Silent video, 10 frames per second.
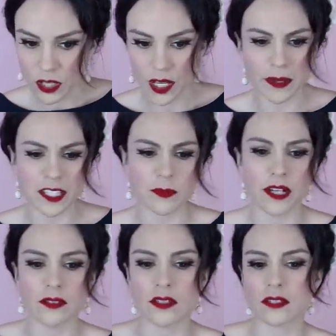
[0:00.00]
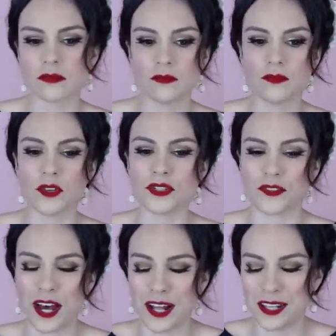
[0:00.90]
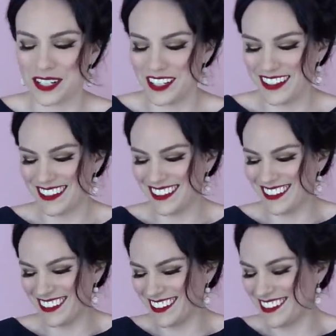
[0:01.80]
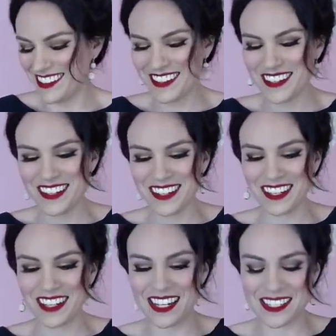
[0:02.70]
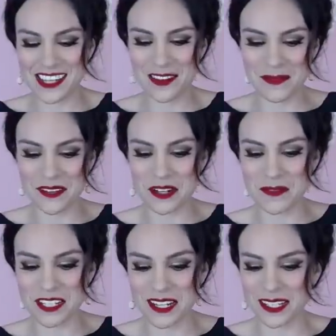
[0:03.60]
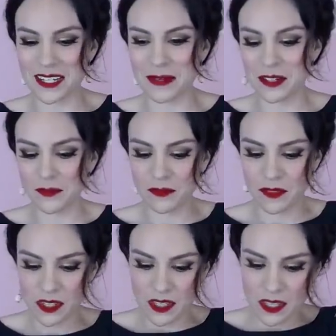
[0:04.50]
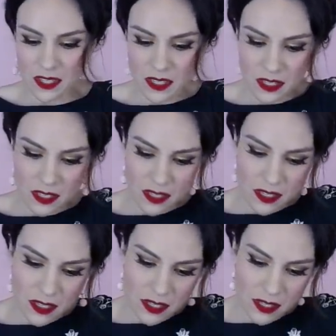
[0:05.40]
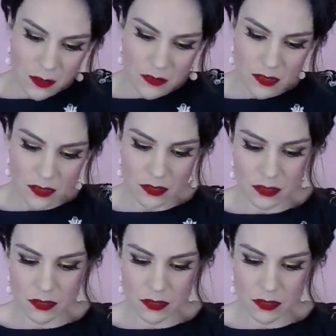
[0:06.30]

Not Baked Browns, Dose of Color. Guys, help me. What am I talking about? So